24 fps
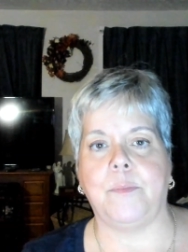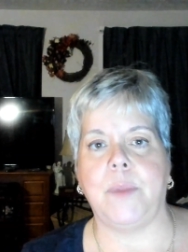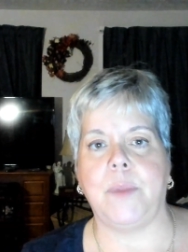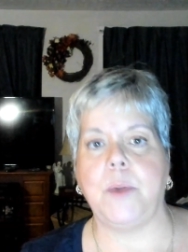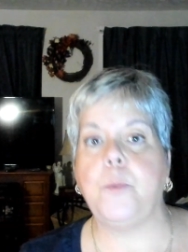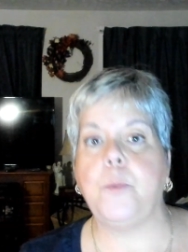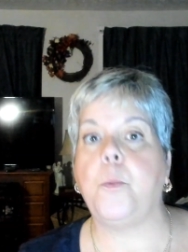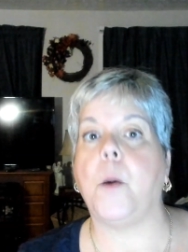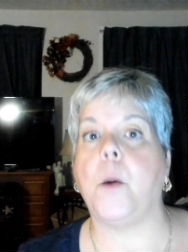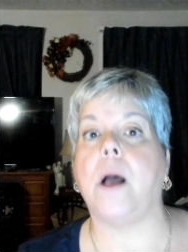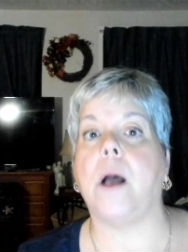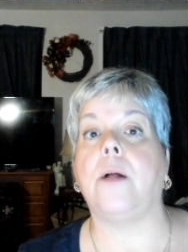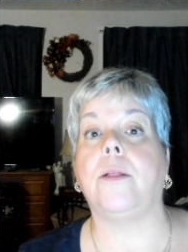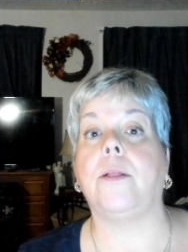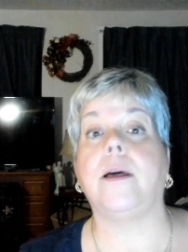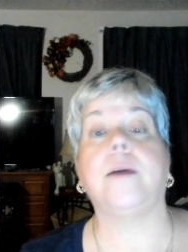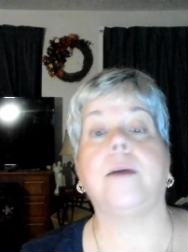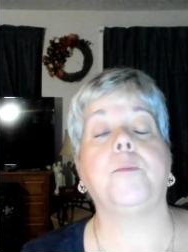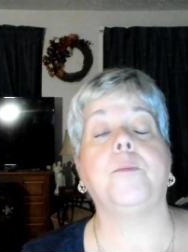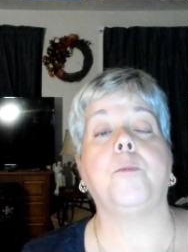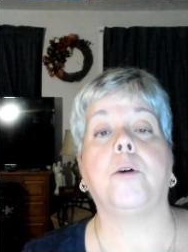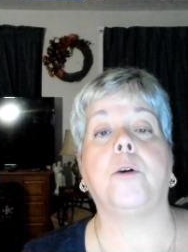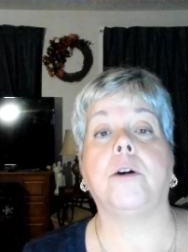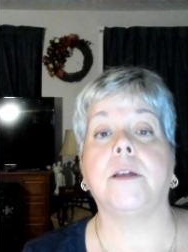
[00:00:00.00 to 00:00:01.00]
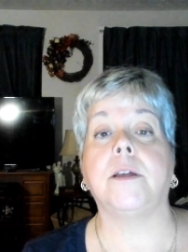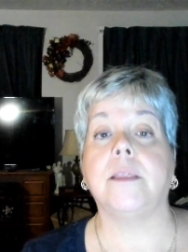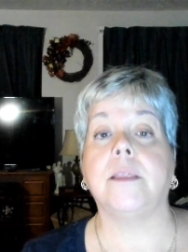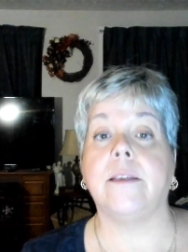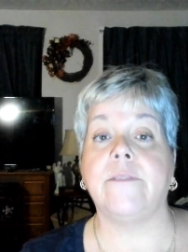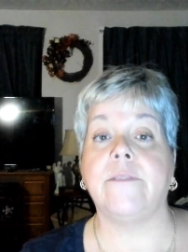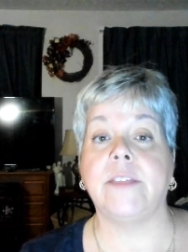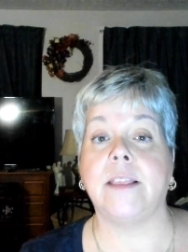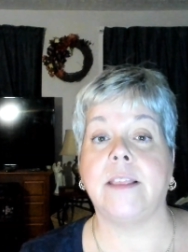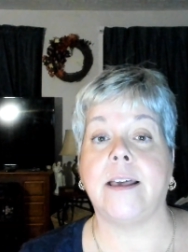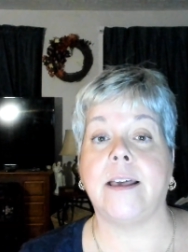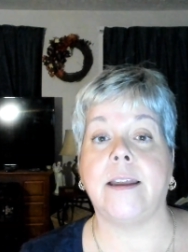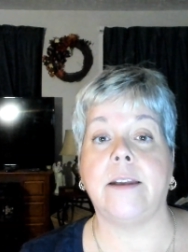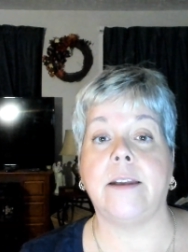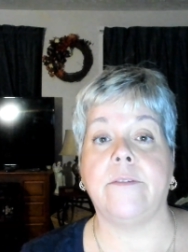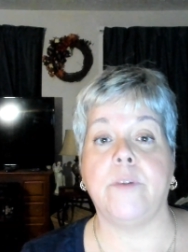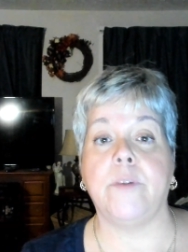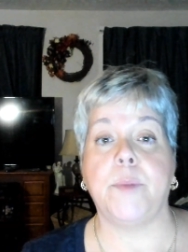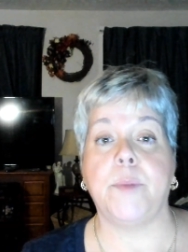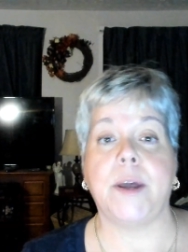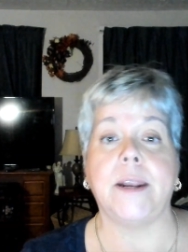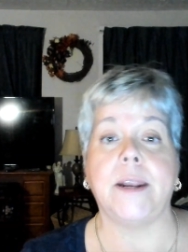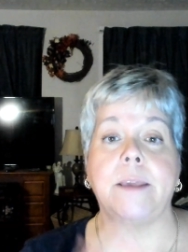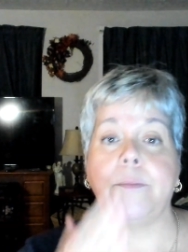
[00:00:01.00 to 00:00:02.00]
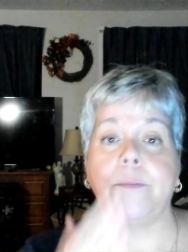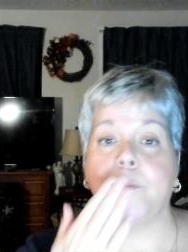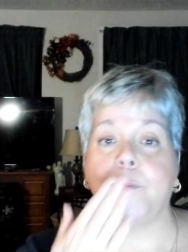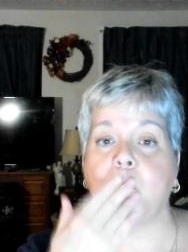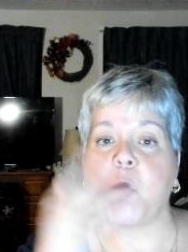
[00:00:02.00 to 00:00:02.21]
Be well and walk in love and light, everybody.